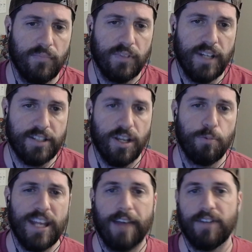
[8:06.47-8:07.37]
Next up,
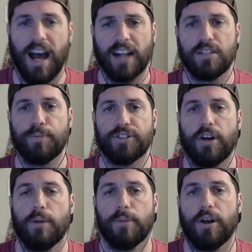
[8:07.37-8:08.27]
we have Octopus
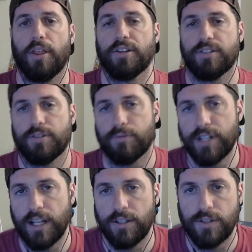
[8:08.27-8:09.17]
Umbra. This is
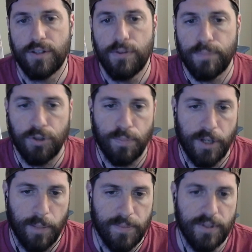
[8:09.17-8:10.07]
3 and 2 blue
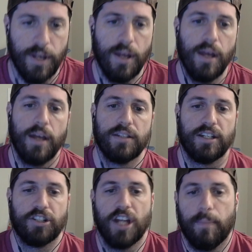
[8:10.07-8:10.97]
pips. It's an
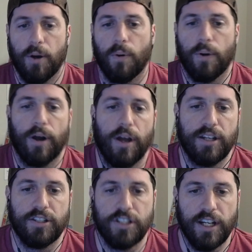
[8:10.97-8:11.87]
enchantment aura.
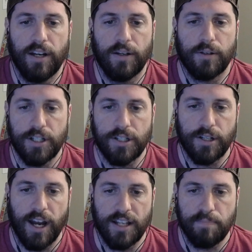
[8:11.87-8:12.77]
Enchanted creature
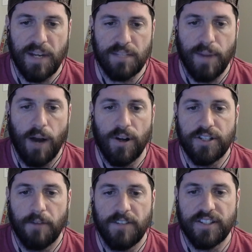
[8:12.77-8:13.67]
has base power and
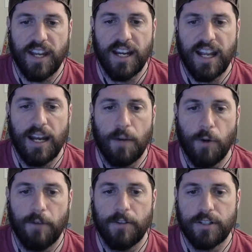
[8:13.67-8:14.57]
toughness 8/8, and
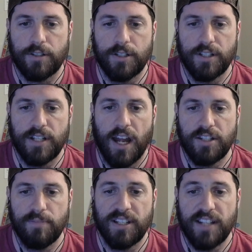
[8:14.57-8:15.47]
whenever this creature attacks,
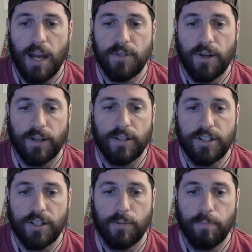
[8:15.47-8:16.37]
you may tap target
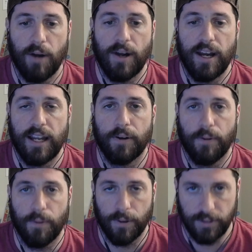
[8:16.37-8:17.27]
creature with power 8
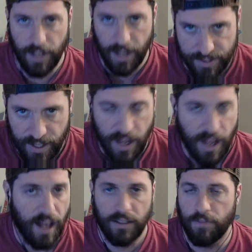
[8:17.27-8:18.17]
or less.
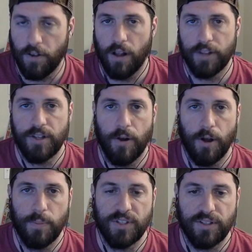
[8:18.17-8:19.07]
Love all the
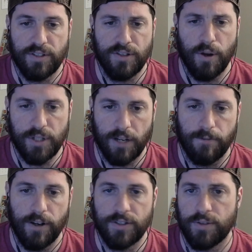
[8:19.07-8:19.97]
totems. This is no
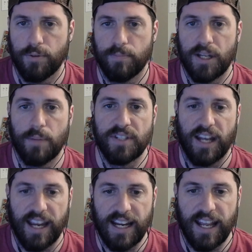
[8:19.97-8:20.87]
different, so it becomes an
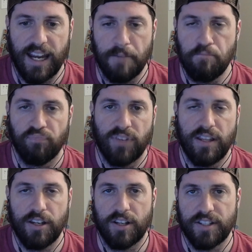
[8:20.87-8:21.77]
8/8, and
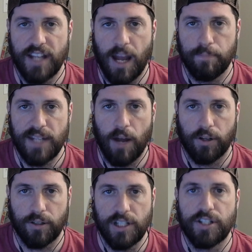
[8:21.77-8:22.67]
then you can tap down a
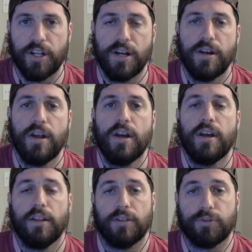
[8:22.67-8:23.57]
creature.
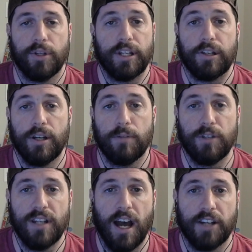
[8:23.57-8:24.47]
It's really good
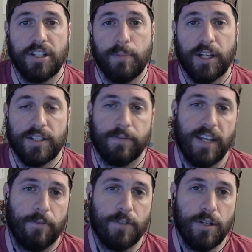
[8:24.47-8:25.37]
with Nashi because if they
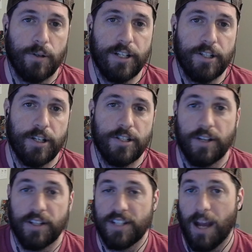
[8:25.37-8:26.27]
have 2 creatures, you
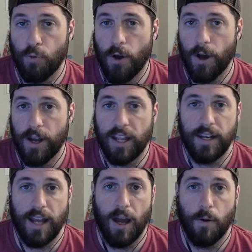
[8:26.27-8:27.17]
can tap 1, and
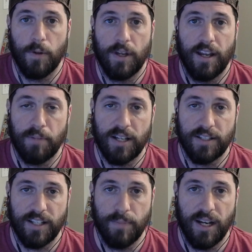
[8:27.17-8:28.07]
now because
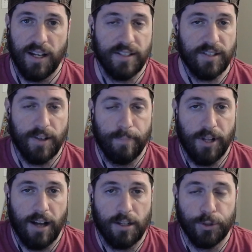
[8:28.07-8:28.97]
it has menace, it's
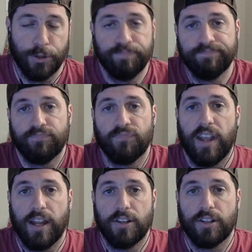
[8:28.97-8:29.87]
unblockable,
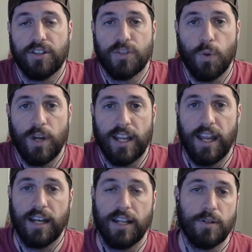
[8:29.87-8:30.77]
and you're going to swing
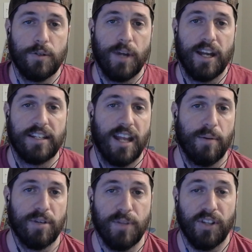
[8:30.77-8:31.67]
in and do 8
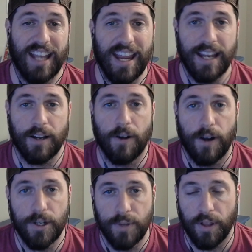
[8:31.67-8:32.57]
damage, milling 8
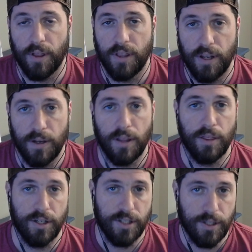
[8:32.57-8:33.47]
cards rather than
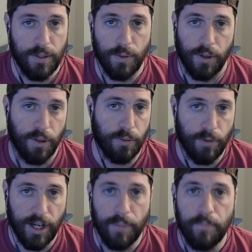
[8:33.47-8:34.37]
the 2 or the
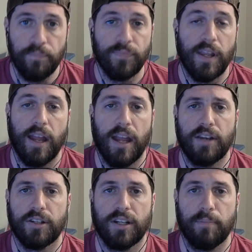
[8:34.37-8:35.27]
3, and
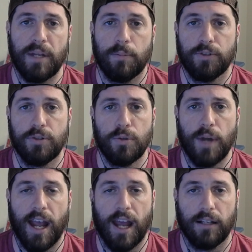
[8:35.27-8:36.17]
you're going to be able to
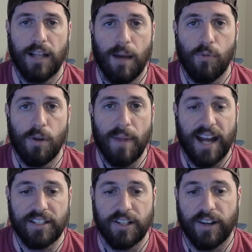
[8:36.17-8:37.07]
add a lot more
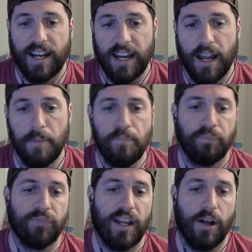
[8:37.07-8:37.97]
back to your hand.
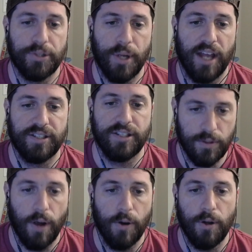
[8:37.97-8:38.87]
It also has the
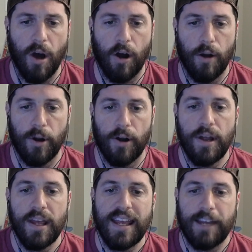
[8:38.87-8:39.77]
totem armor.
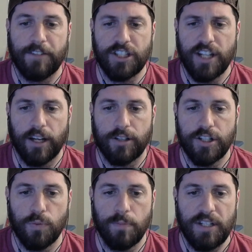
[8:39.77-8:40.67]
If enchanted
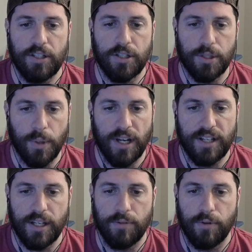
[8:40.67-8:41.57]
creature would be destroyed
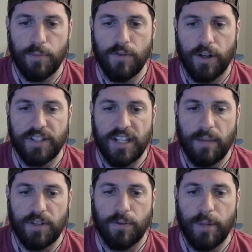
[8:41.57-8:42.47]
instead, remove all
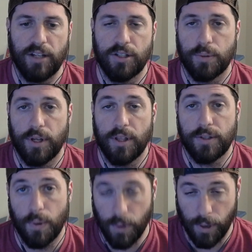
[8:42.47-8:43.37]
damage from it and destroy this
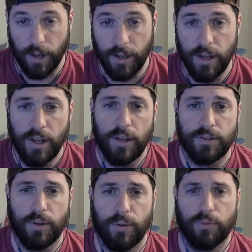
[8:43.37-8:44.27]
aura.
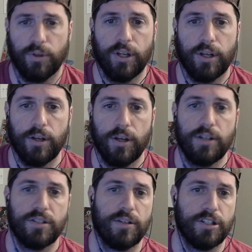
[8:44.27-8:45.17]
So really good
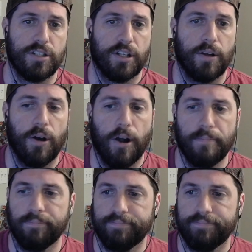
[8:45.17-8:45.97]
synergistic card.